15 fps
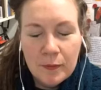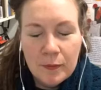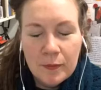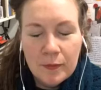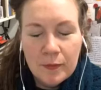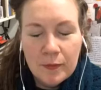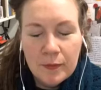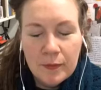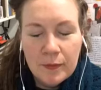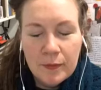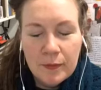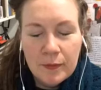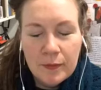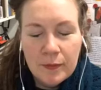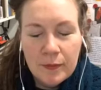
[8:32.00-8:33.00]

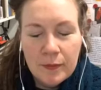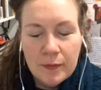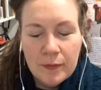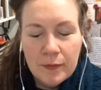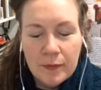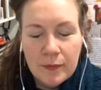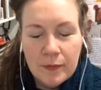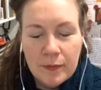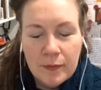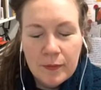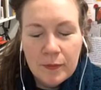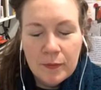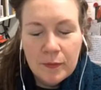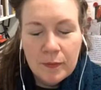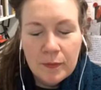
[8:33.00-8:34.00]

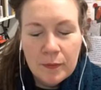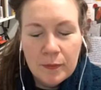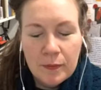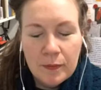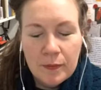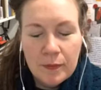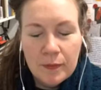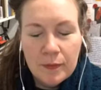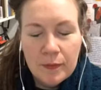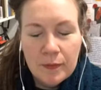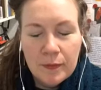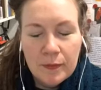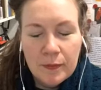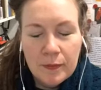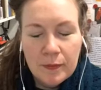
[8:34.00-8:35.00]

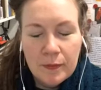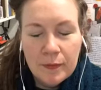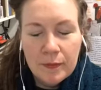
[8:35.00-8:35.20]
(silence)